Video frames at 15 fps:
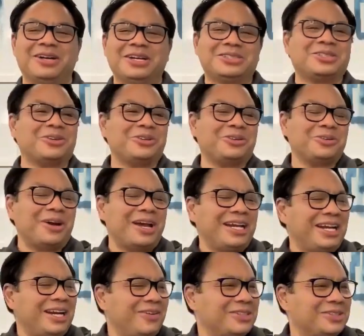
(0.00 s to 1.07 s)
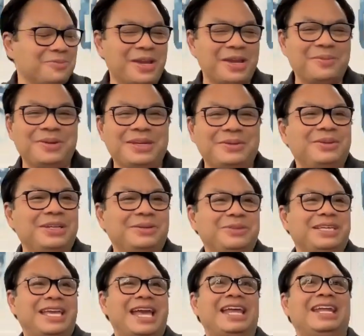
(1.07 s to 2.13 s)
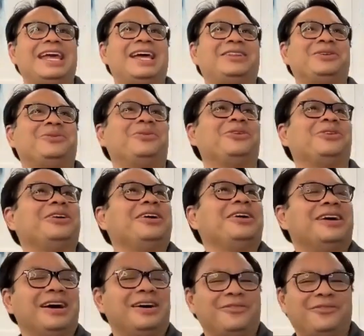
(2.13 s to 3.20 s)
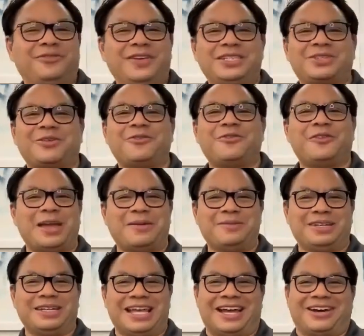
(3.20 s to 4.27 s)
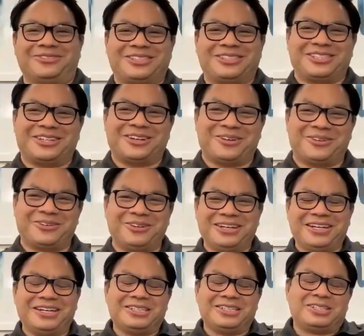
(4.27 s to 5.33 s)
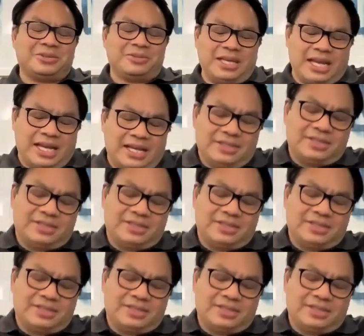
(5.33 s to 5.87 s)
So you're right, Eric. So maybe we can add the word feast or famine now. So yeah.